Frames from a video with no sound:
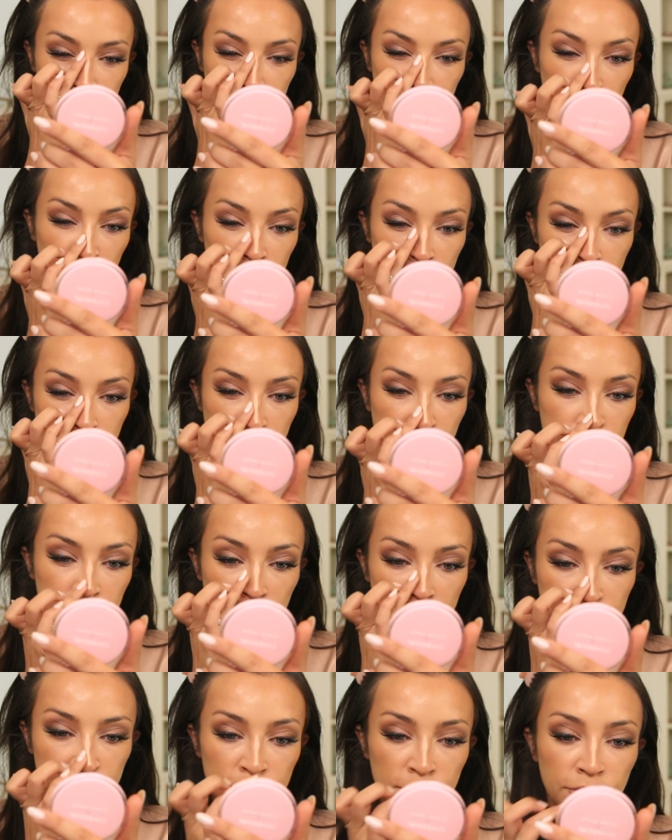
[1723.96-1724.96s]
Because
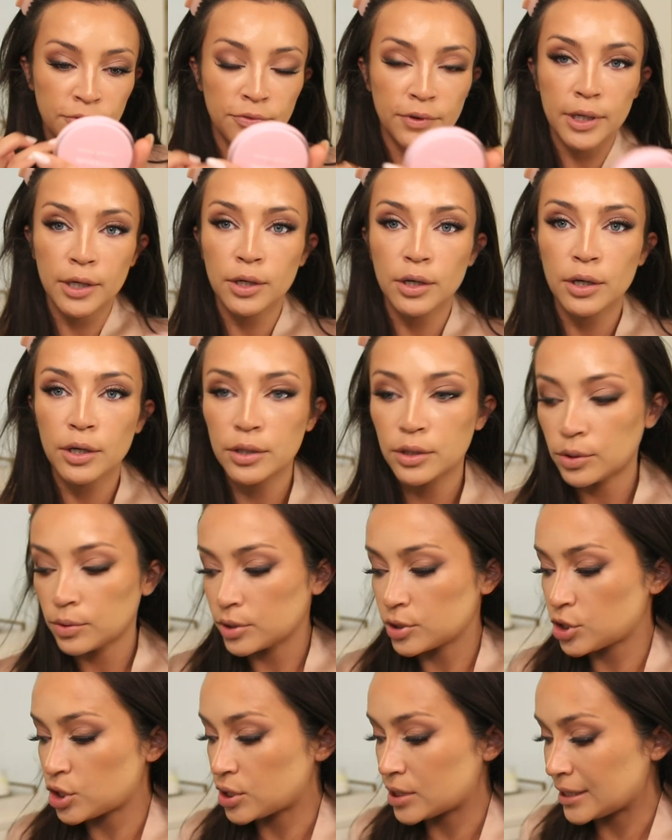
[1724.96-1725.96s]
sometimes your finger, you
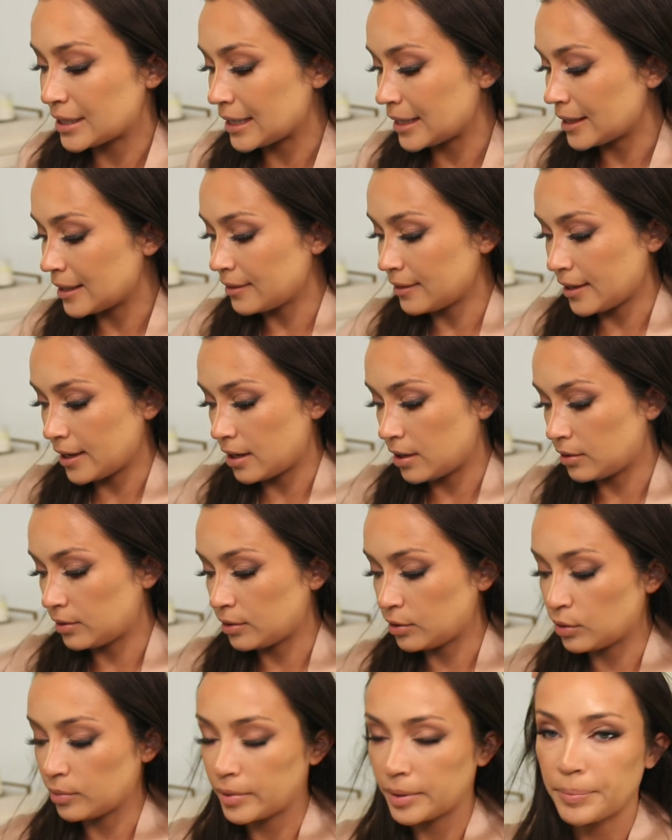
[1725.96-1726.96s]
can just get in there a
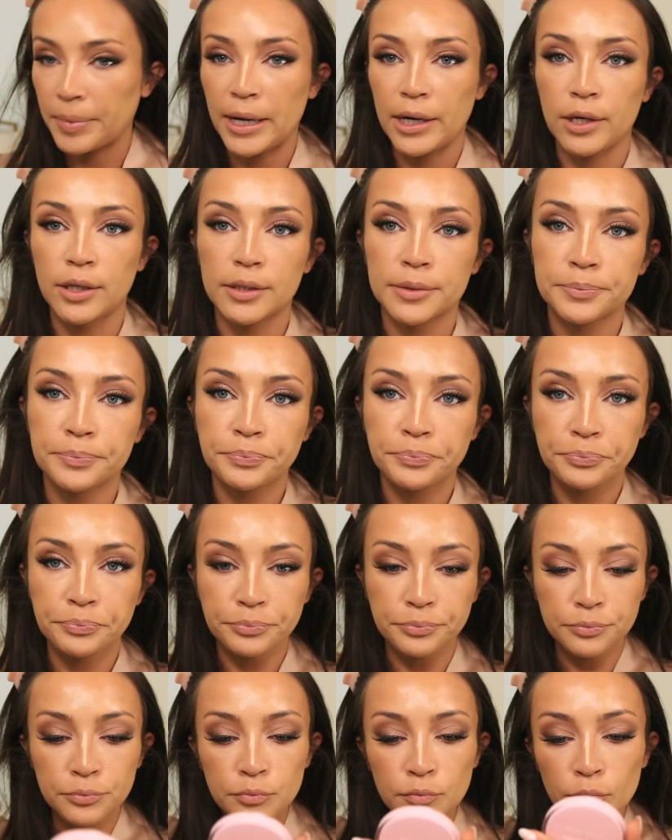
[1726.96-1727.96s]
little bit better.
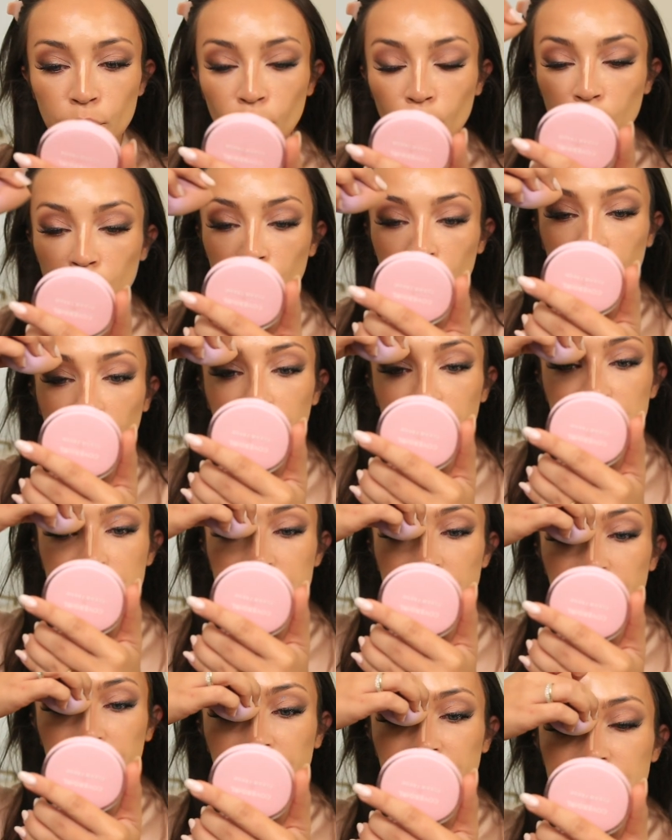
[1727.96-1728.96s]
And then I'm going to
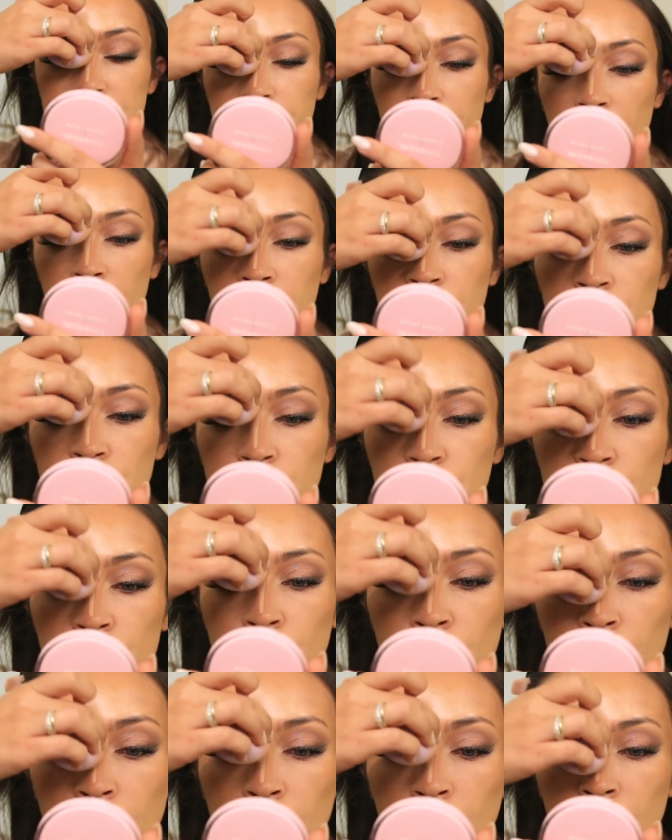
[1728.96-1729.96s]
take my sponge
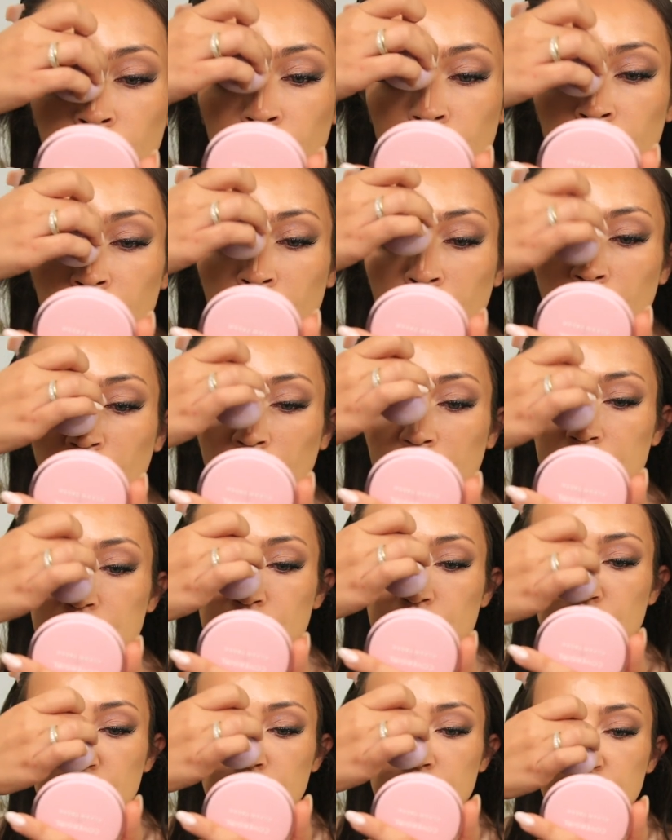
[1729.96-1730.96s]
and
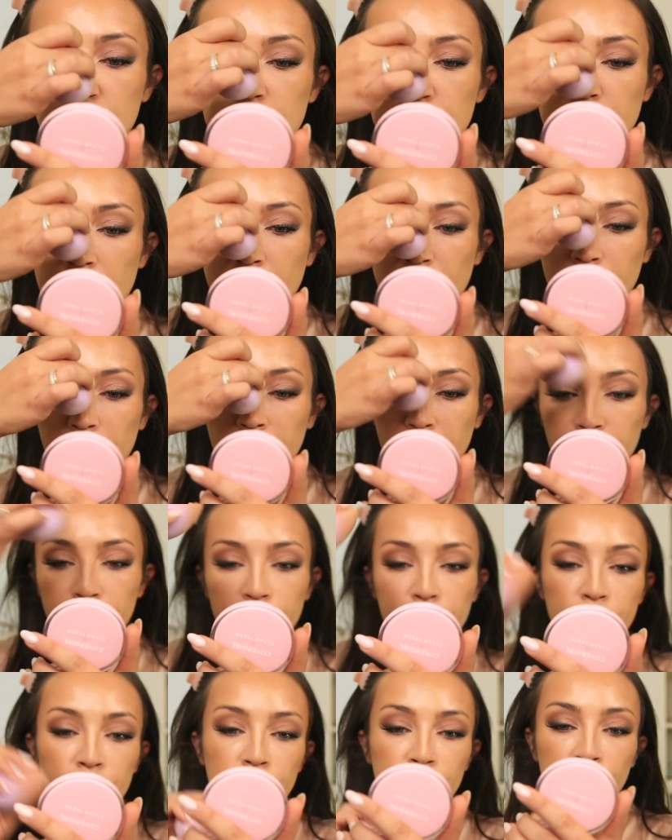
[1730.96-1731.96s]
just dab a
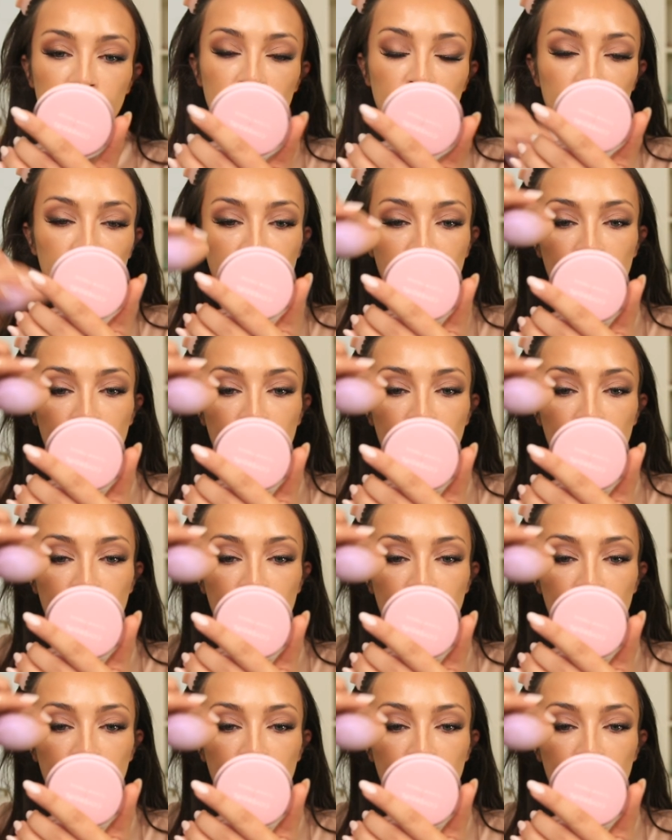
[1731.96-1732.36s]
roux